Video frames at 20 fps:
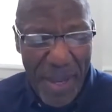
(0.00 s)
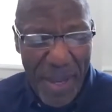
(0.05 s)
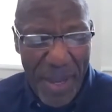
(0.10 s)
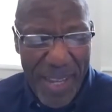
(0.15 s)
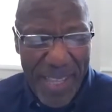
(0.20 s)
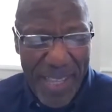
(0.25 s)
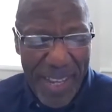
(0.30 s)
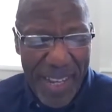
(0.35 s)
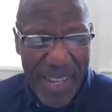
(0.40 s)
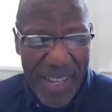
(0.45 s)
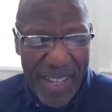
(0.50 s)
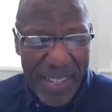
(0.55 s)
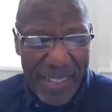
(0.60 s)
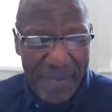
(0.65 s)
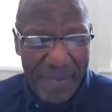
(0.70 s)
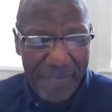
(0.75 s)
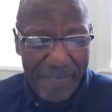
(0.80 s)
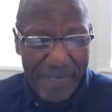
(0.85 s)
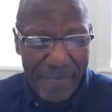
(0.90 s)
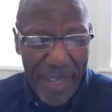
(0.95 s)
But
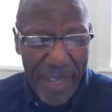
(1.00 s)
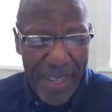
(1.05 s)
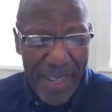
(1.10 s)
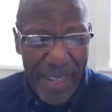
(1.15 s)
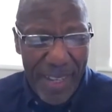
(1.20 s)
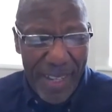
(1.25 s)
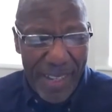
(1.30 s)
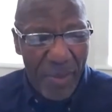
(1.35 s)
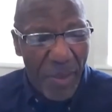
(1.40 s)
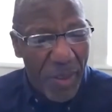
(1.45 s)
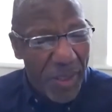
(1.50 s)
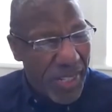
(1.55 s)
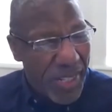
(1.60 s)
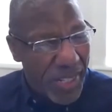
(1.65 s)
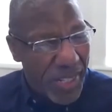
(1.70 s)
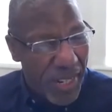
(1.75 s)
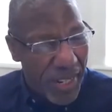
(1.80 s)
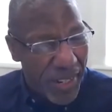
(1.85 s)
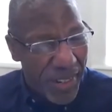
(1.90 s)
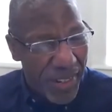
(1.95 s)
um, I want to
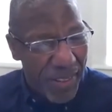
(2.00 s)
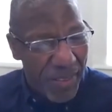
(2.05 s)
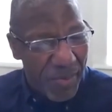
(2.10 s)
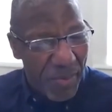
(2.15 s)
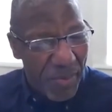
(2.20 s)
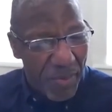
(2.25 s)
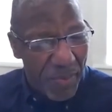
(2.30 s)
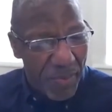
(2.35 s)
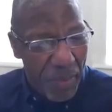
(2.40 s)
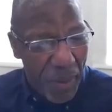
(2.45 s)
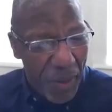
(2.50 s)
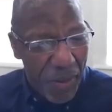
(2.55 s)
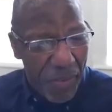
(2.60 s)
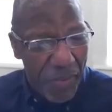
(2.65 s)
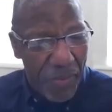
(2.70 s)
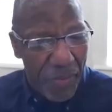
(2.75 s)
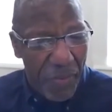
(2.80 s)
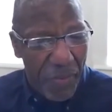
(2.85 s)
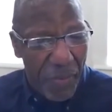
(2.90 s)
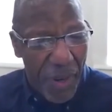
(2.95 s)
share
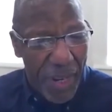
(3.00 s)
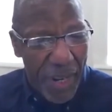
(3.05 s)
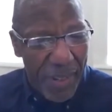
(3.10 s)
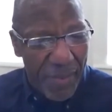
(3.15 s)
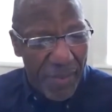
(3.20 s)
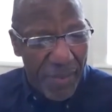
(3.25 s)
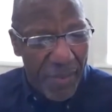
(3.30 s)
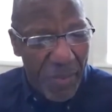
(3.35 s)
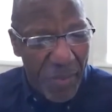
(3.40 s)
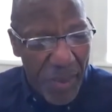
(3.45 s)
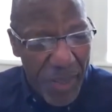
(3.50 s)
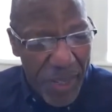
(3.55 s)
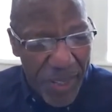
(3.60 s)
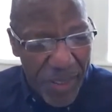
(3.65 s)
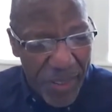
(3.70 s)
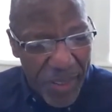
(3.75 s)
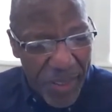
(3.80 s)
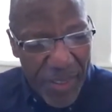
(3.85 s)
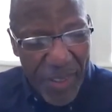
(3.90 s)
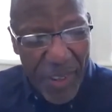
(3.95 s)
both what we
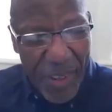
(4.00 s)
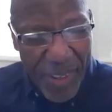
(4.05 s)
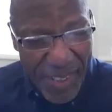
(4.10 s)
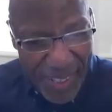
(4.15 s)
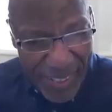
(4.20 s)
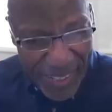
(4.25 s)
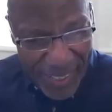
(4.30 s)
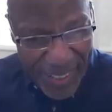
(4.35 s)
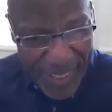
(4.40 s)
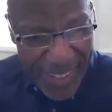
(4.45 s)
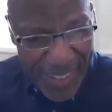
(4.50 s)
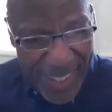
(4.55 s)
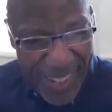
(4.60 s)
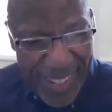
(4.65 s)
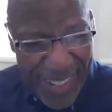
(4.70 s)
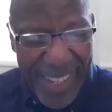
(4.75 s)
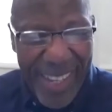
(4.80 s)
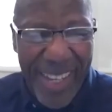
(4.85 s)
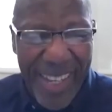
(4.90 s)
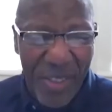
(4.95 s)
are starting to
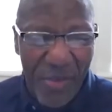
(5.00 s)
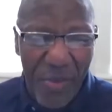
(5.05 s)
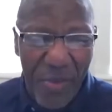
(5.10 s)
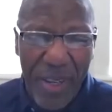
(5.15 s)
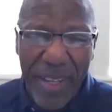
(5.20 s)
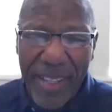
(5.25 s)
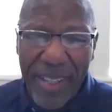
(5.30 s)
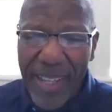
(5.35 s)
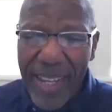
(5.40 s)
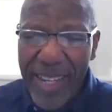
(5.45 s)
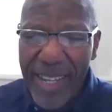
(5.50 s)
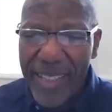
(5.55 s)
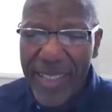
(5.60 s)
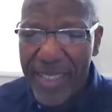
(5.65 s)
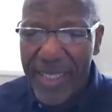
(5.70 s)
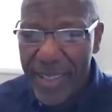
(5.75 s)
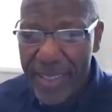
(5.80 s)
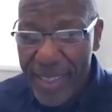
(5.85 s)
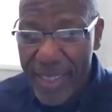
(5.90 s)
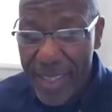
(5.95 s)
see as well
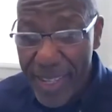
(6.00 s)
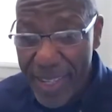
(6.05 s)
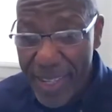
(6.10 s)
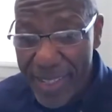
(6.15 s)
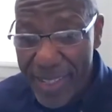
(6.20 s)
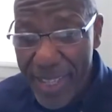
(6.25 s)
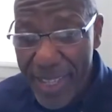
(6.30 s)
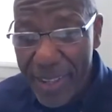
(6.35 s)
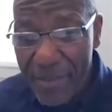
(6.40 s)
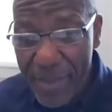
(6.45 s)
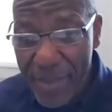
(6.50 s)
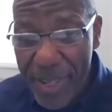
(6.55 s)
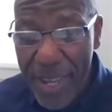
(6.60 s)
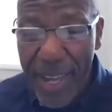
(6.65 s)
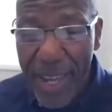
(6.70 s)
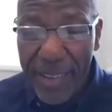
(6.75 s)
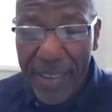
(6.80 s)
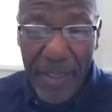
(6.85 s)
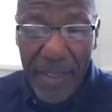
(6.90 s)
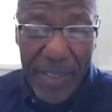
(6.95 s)
as the things that we
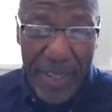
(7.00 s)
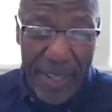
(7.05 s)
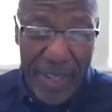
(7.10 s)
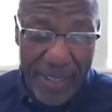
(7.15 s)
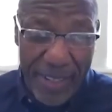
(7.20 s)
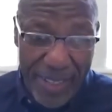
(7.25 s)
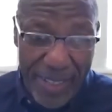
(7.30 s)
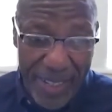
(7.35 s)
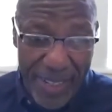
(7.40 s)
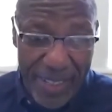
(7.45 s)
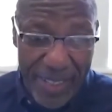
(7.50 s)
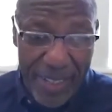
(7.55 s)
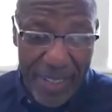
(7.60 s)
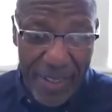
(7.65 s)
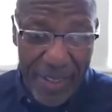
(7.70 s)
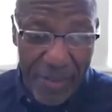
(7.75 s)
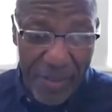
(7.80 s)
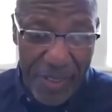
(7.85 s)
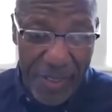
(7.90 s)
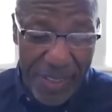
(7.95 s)
have on our agenda
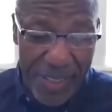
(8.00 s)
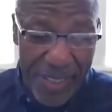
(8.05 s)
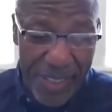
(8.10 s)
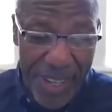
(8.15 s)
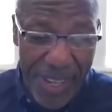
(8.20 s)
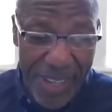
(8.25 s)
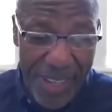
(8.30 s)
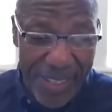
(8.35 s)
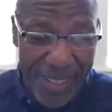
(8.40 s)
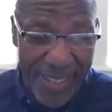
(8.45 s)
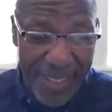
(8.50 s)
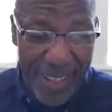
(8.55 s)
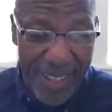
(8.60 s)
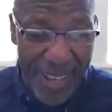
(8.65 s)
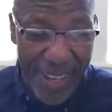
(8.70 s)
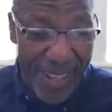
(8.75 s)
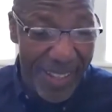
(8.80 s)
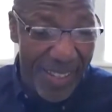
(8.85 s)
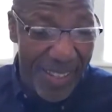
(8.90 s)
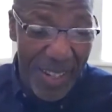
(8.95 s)
over the next
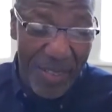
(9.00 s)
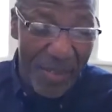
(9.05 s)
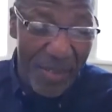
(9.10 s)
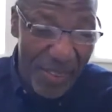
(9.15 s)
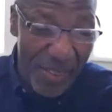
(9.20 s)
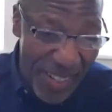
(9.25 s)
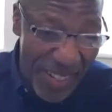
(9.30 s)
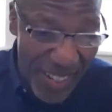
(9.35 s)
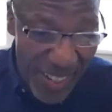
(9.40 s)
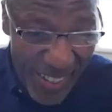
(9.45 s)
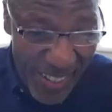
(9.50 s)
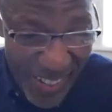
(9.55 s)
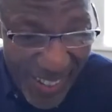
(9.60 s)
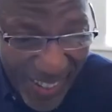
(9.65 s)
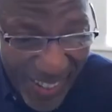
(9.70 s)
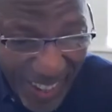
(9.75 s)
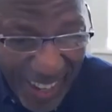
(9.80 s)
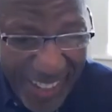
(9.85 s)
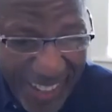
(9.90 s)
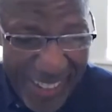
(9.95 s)
uh, several
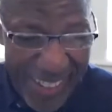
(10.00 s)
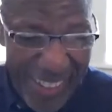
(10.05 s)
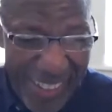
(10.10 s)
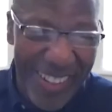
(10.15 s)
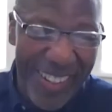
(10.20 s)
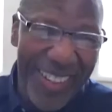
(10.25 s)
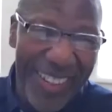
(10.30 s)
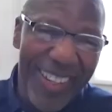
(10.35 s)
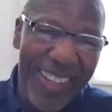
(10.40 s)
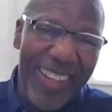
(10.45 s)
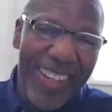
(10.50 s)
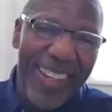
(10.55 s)
years, actually.